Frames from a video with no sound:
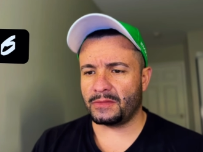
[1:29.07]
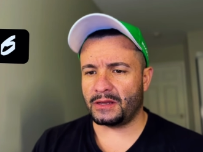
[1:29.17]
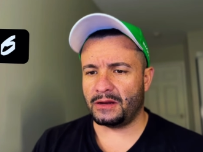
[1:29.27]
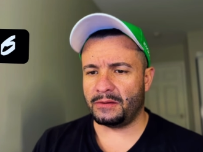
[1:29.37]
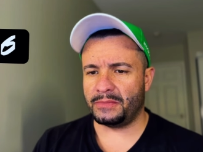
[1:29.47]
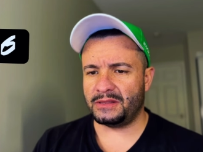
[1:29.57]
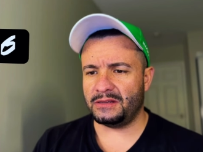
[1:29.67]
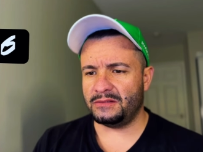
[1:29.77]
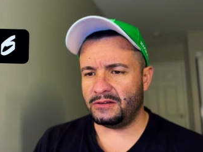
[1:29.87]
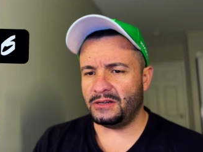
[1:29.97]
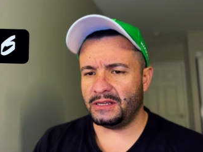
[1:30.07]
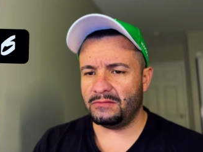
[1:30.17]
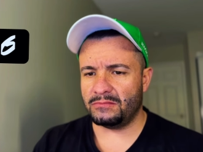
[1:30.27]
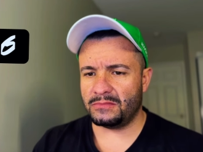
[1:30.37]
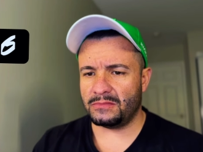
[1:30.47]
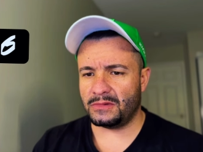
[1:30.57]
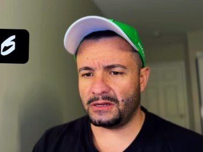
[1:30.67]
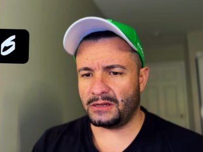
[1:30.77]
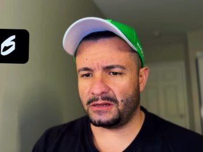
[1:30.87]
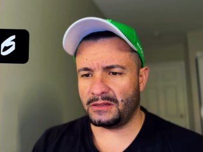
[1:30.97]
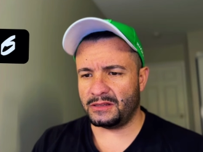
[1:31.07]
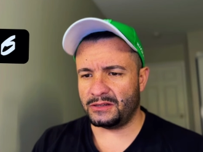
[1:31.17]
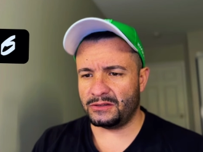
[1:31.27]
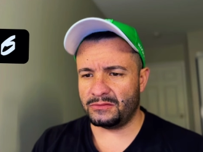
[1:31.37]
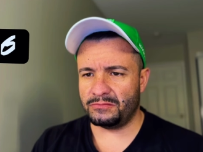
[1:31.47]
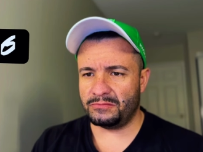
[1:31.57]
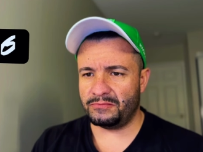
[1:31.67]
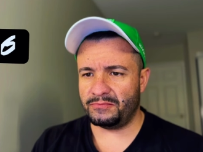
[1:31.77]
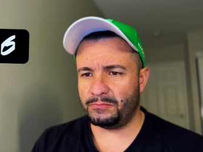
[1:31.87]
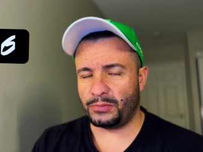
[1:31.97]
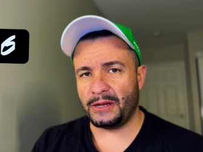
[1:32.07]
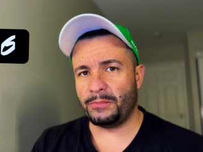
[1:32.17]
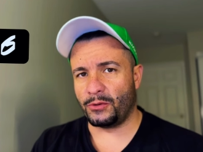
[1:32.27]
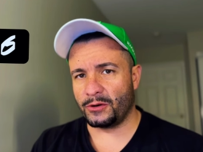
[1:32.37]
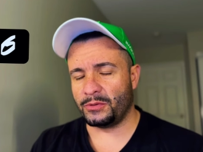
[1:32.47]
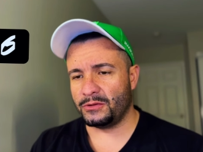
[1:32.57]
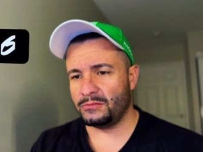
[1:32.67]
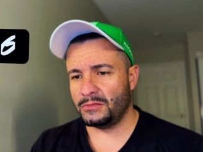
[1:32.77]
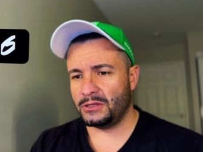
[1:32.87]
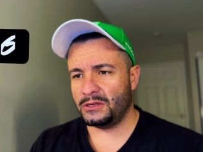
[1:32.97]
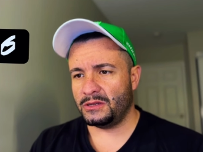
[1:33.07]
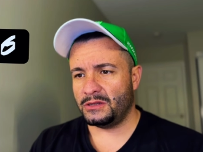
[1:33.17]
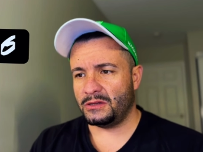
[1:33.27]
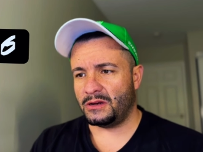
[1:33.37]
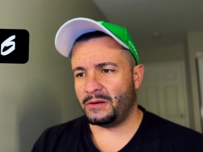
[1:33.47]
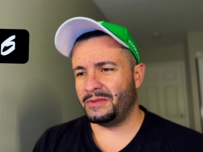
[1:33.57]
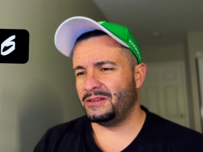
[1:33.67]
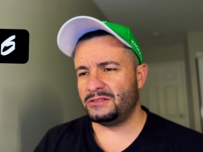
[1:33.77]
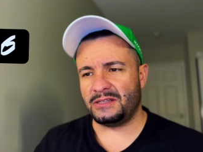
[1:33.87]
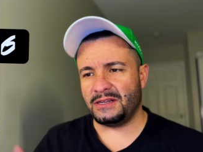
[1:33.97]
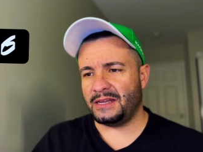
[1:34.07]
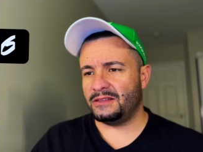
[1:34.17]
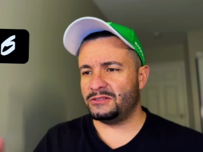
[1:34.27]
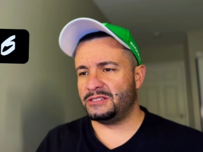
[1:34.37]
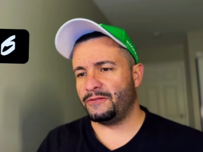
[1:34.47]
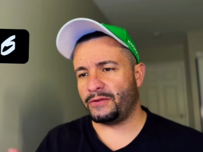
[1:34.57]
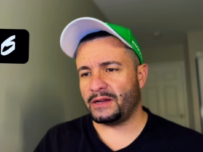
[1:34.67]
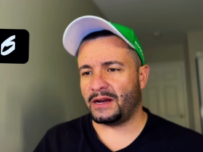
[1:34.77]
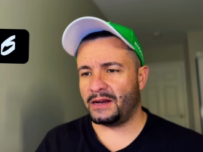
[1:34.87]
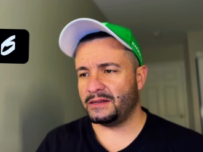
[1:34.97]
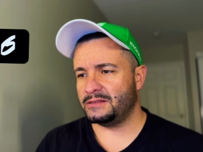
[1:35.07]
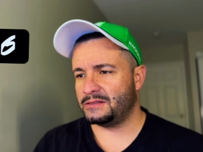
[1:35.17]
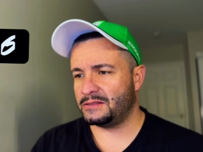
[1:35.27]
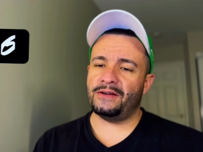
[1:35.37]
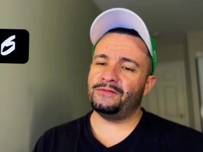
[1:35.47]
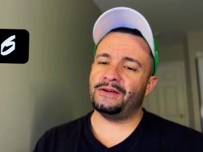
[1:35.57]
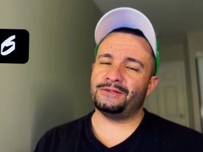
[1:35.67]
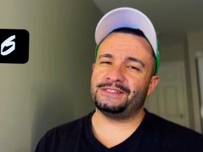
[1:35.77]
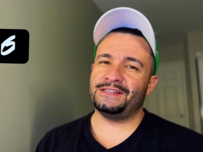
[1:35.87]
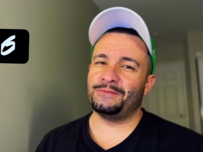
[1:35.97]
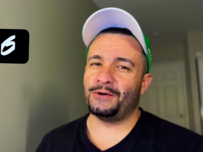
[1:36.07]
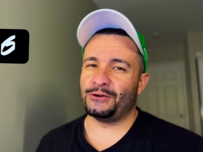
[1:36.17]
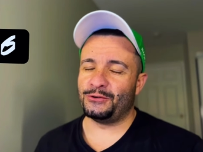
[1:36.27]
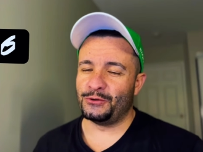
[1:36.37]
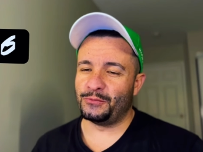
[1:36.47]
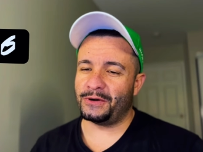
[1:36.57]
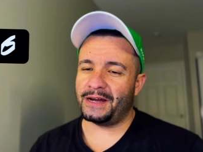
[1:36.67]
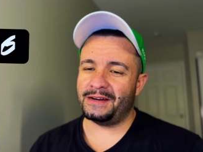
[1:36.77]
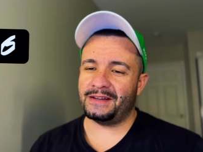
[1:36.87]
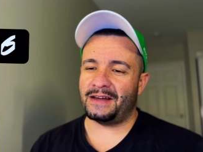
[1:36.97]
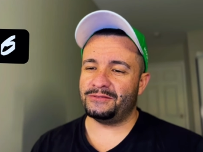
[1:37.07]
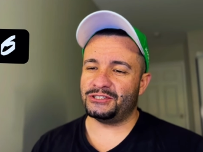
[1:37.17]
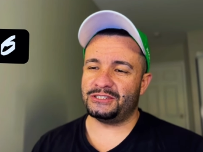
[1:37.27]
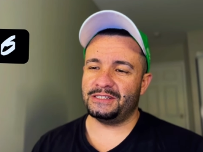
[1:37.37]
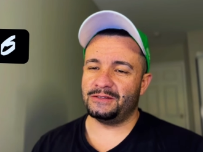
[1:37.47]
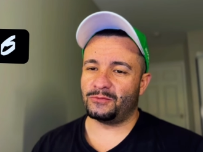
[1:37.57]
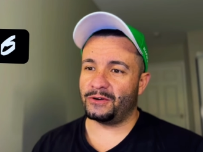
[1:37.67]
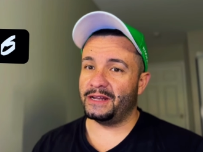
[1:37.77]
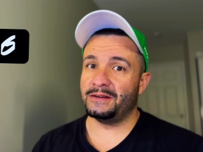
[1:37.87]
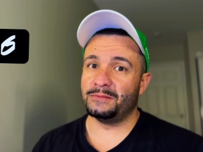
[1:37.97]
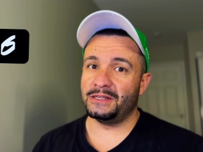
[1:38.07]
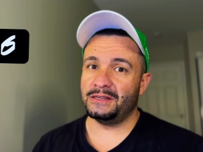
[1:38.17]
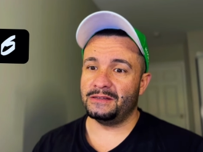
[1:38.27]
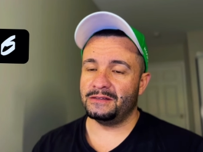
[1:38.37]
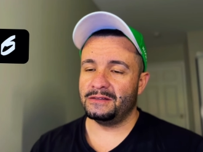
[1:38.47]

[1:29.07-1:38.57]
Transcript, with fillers: um, but they they're neat. Uh, they're pretty portable, um, and they're again there's different kinds. I've never seen them on a group ride. I've just seen them randomly.